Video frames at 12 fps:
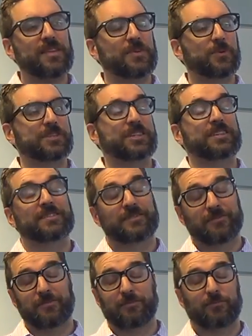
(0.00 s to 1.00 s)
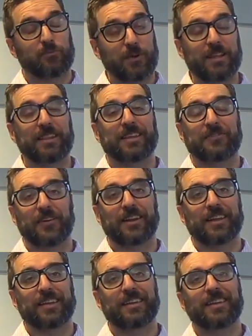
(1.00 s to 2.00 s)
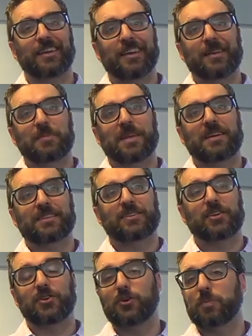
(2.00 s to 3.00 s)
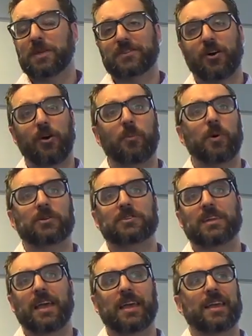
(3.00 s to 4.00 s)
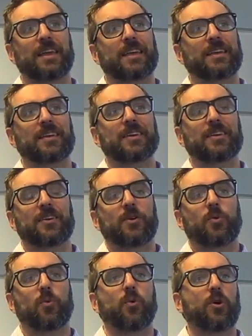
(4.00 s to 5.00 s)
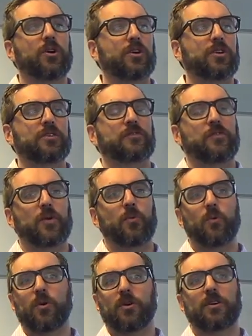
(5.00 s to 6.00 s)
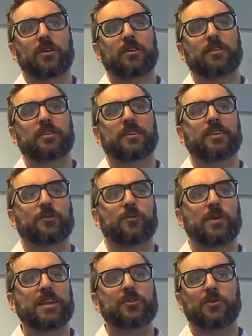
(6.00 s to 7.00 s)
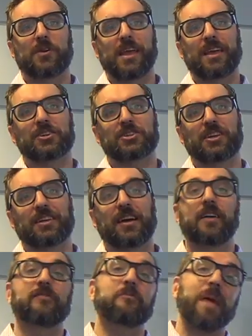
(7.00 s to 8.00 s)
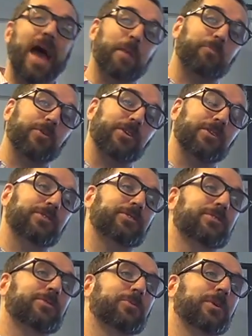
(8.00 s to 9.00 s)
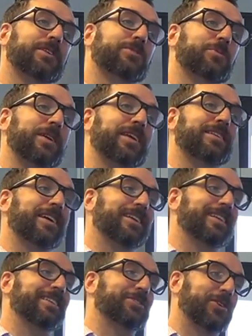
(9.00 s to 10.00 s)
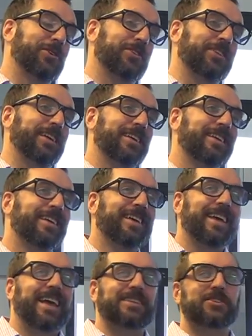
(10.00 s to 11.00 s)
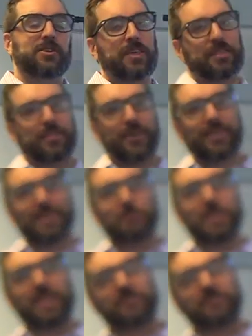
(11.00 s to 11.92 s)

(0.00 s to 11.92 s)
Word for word: which is really funny because Hadoop is almost a word for word recreation of MapReduce, which mm-hmm. we had done internally. And so the thought that we